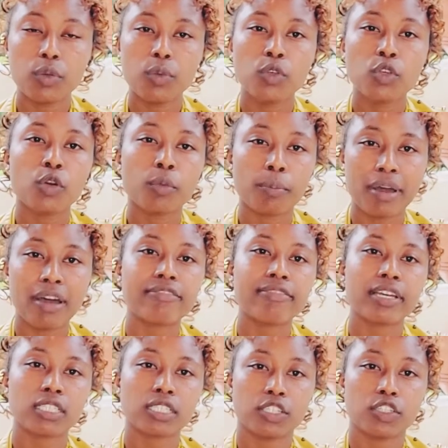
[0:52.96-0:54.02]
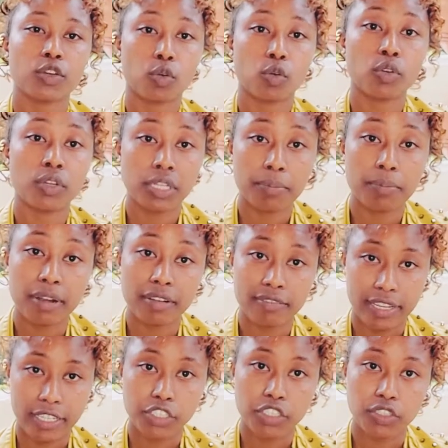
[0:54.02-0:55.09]
You're perfect in your own
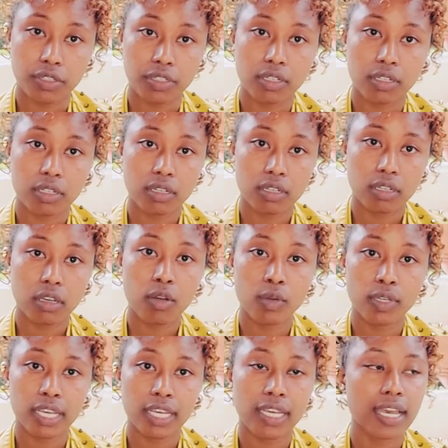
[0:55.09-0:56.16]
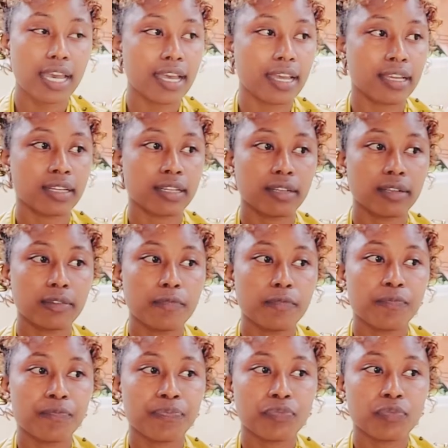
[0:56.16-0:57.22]
imperfection, okay? And
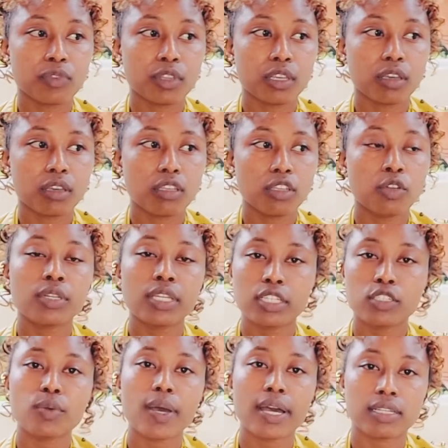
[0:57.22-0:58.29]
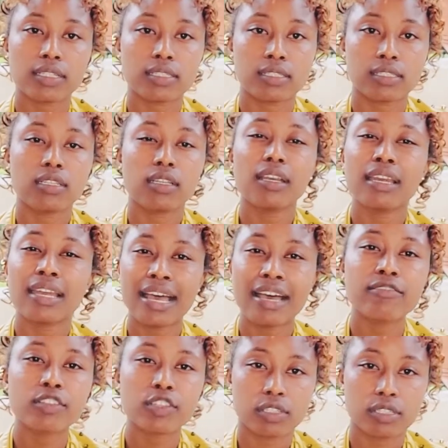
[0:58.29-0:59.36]
you need to
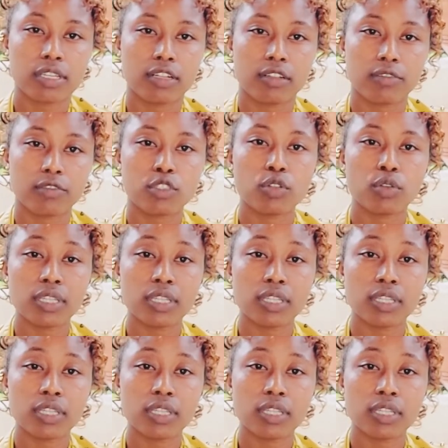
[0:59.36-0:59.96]
love yourself. So